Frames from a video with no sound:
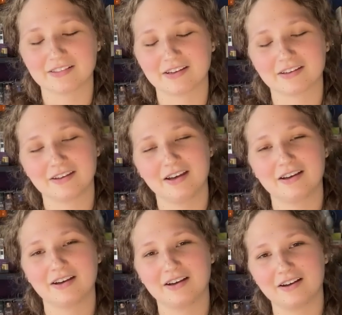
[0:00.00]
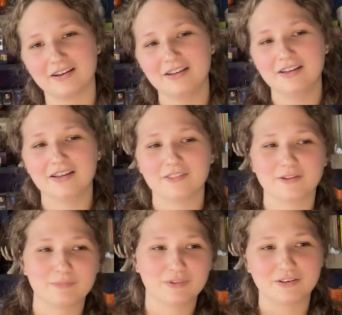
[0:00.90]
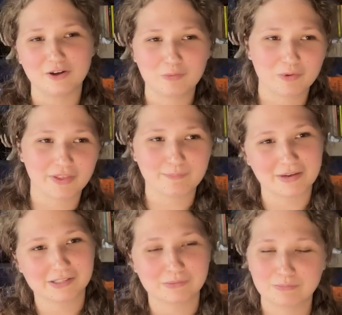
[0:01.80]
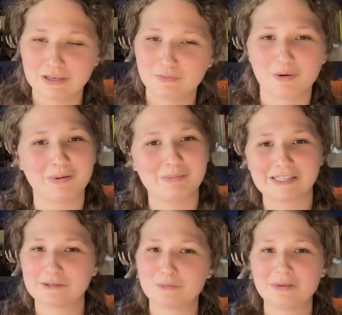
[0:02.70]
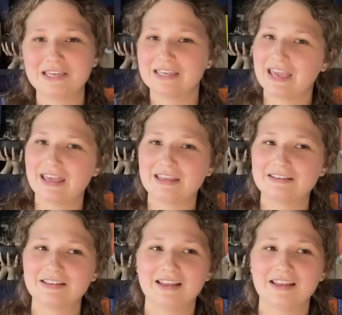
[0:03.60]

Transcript: Like, haha, the, the noble that messed with me won't be messing with me again.